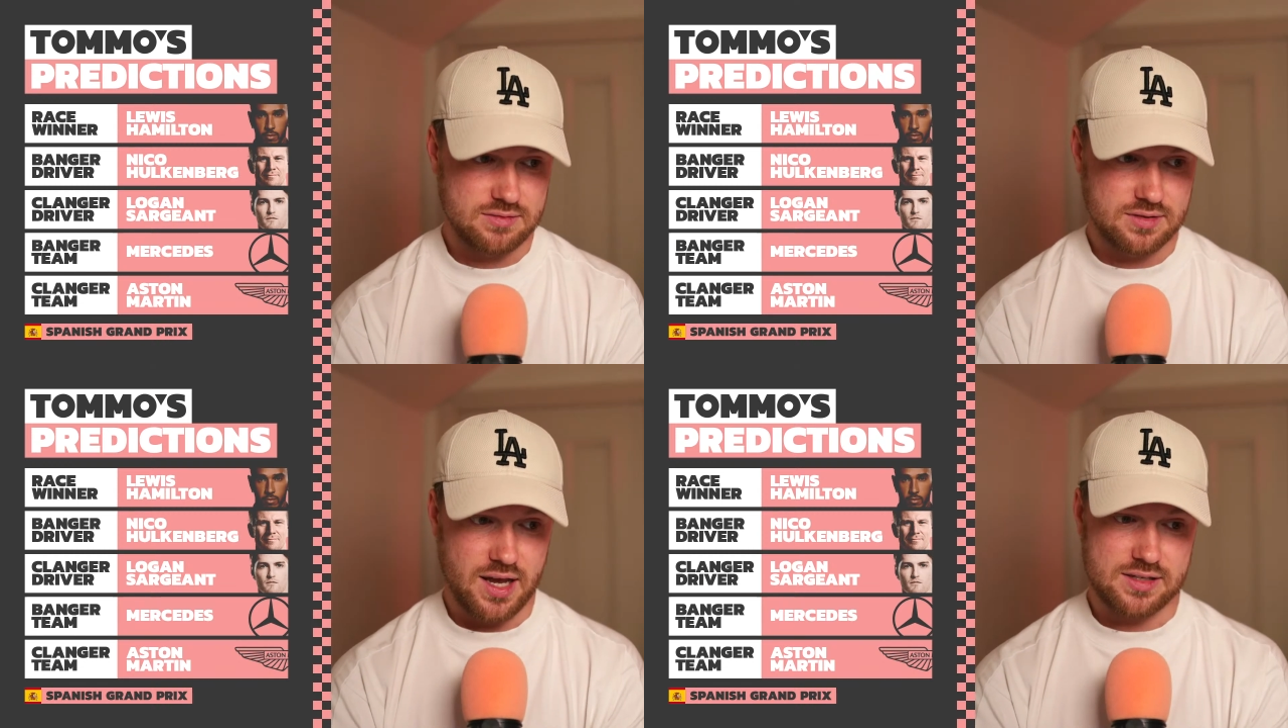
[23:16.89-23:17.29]

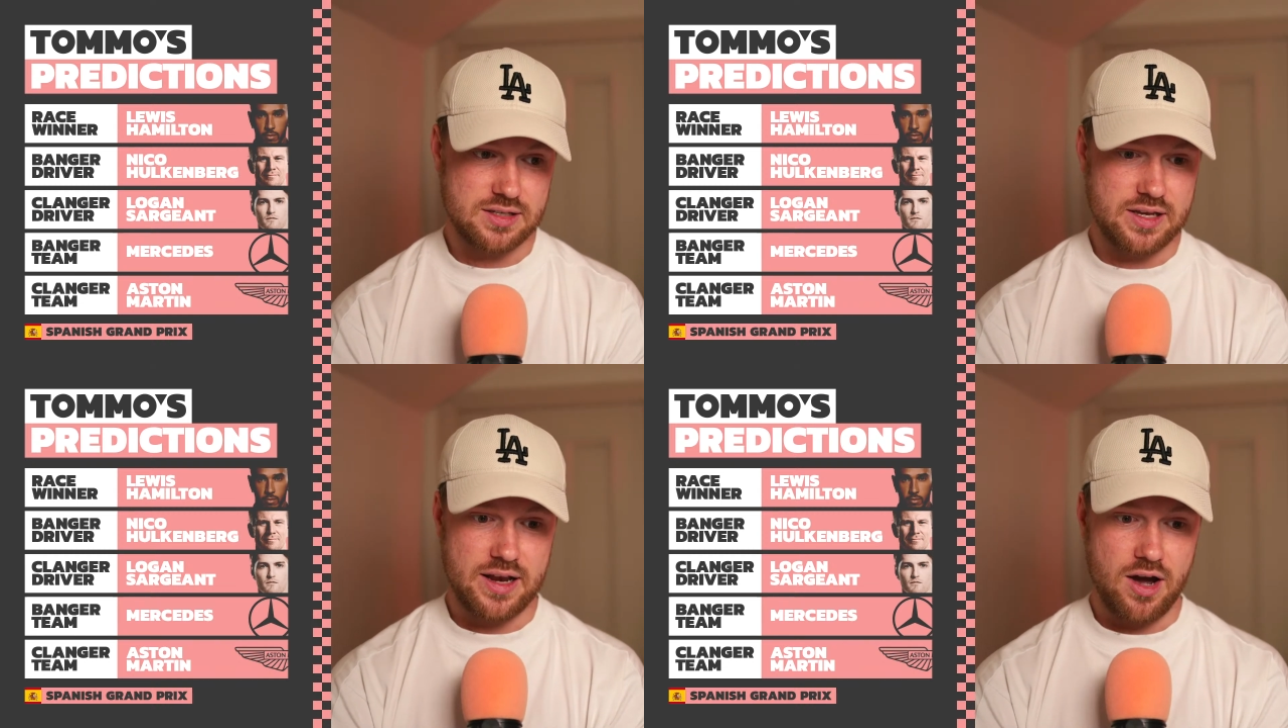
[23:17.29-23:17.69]

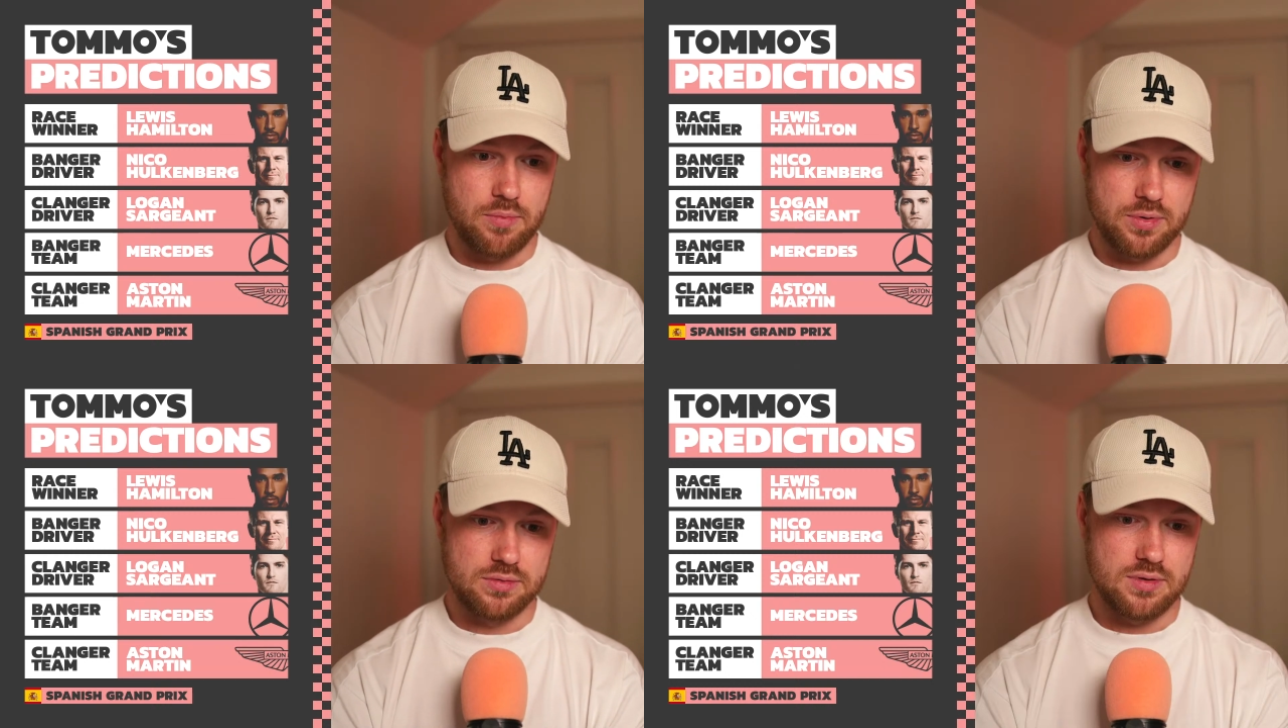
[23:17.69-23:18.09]
Gasly and
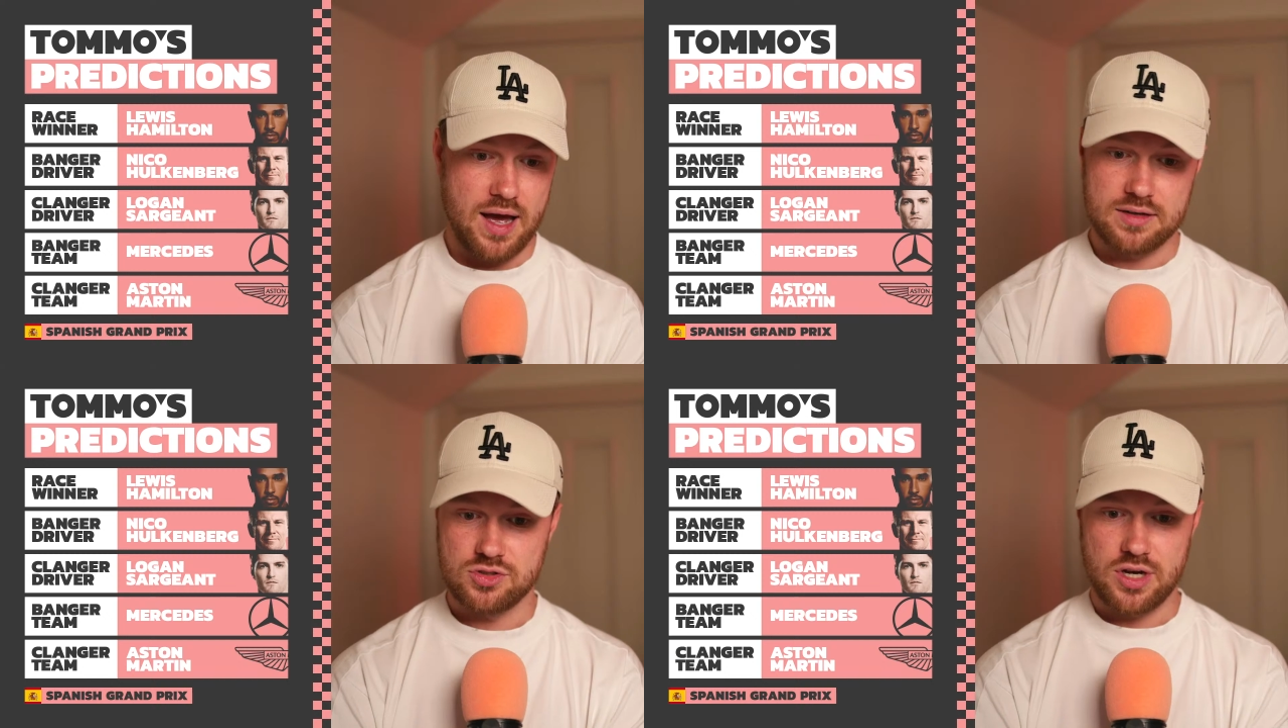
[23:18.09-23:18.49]
Albon
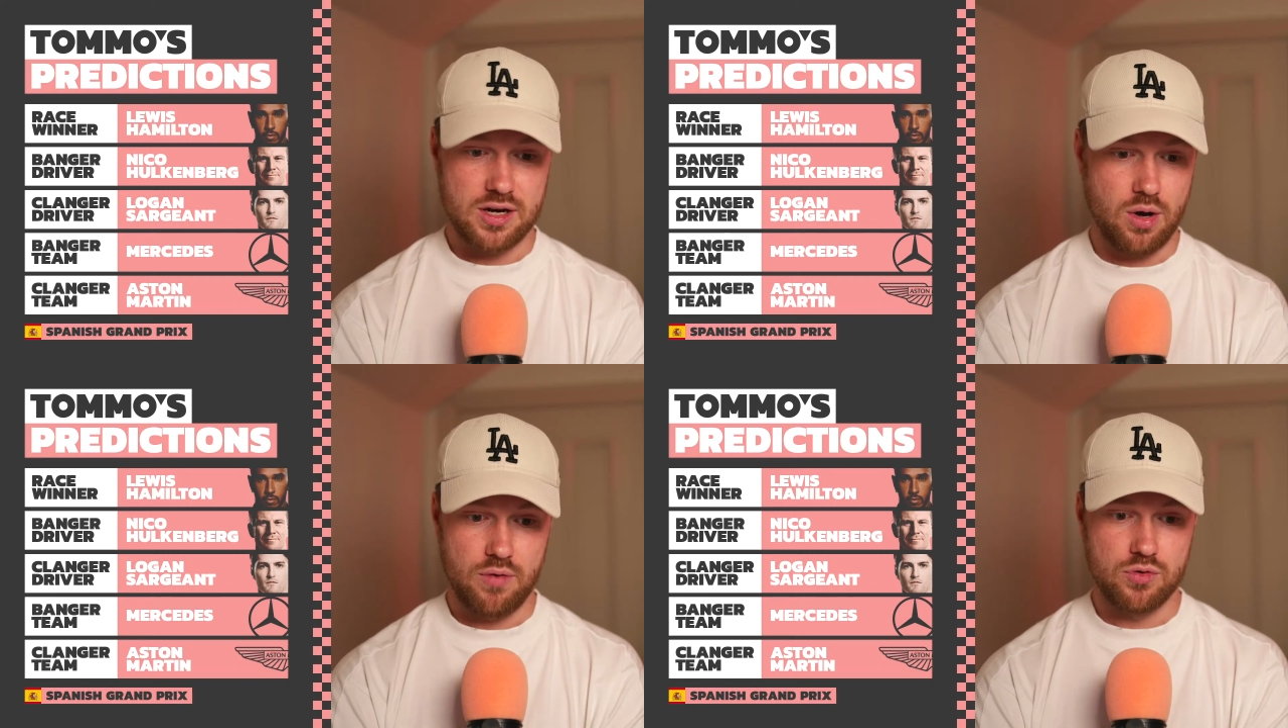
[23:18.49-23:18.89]
and
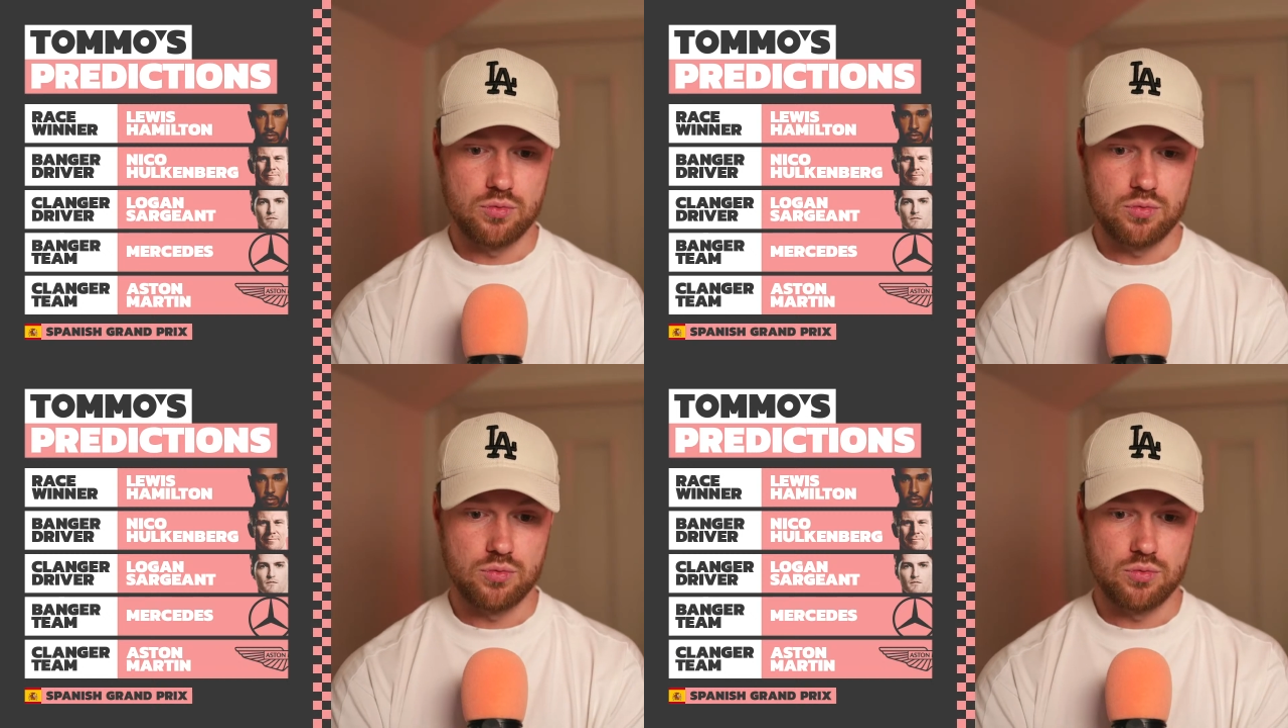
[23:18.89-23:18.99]
Checo